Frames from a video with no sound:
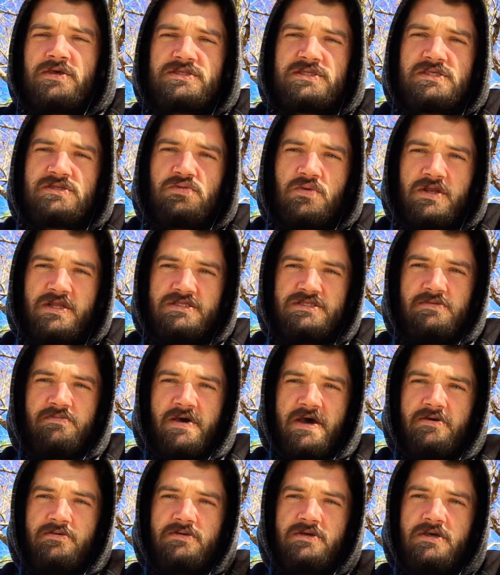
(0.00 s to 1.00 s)
This is what it's
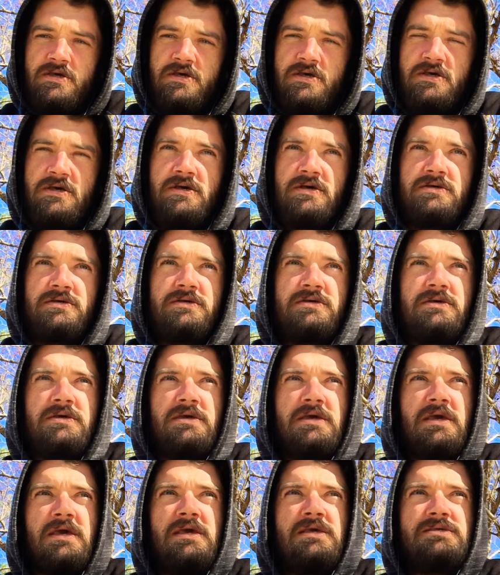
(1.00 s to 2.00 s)
about,
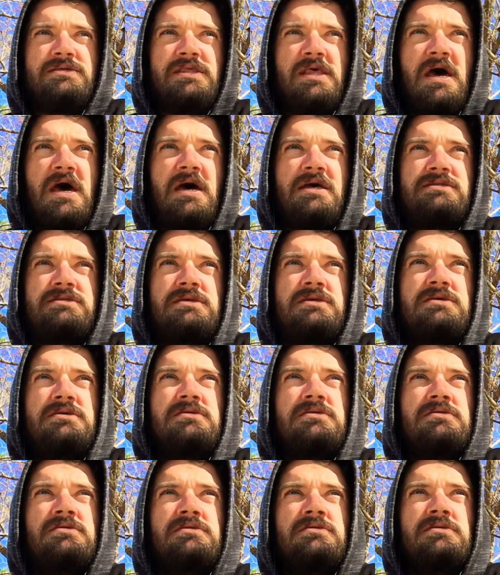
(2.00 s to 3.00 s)
is that
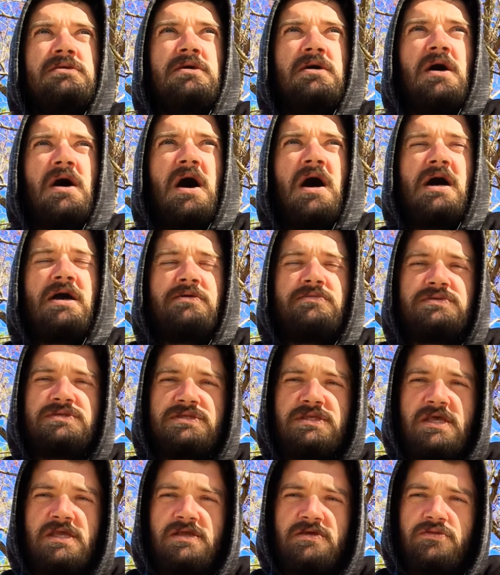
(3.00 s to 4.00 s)
I have
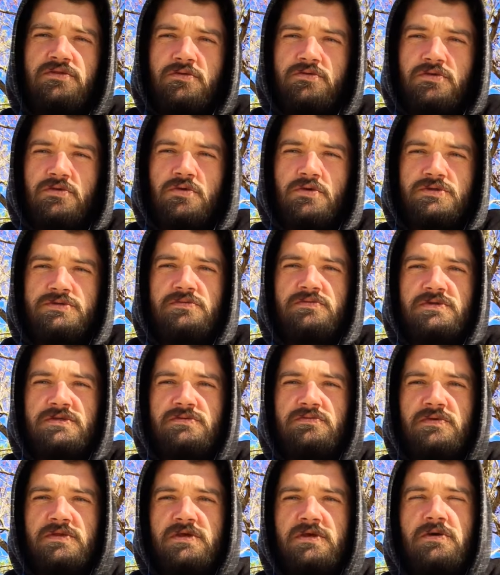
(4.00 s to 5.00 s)
stated through the course of
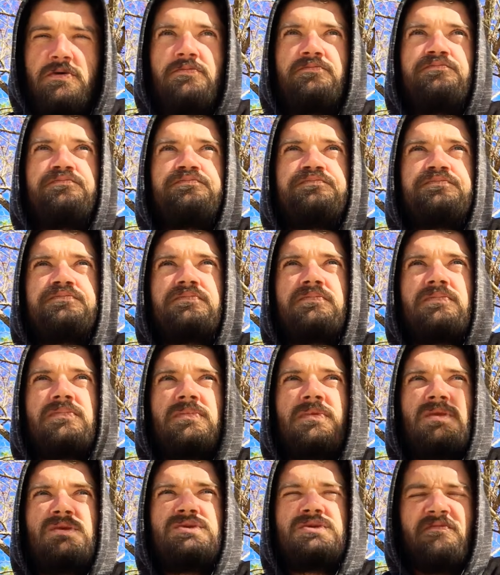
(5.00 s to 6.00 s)
this video
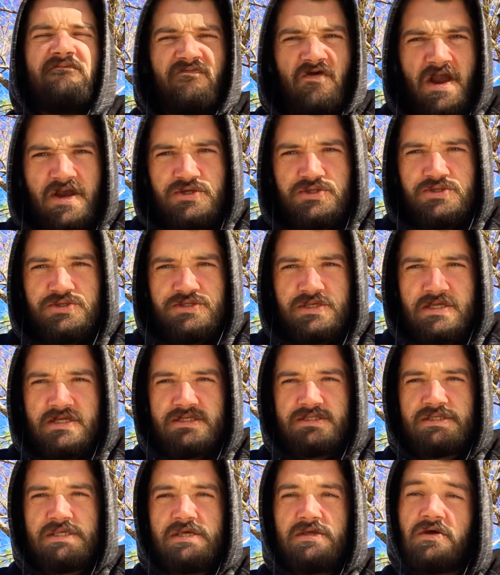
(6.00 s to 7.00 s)
some fractures that
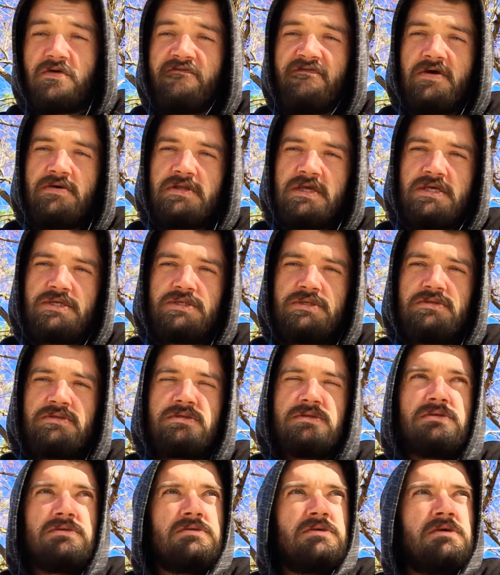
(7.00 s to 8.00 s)
I see in our
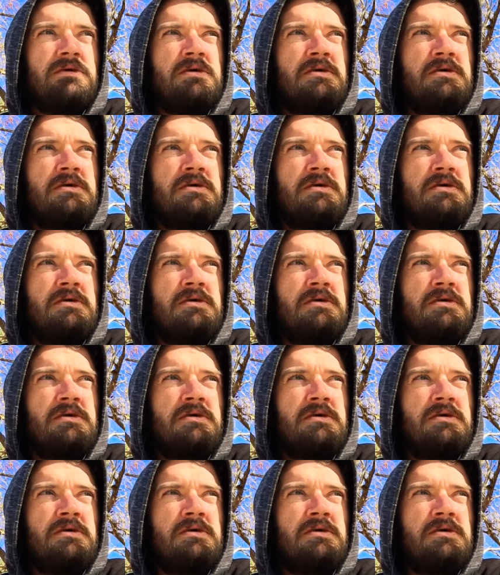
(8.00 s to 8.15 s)
foundations.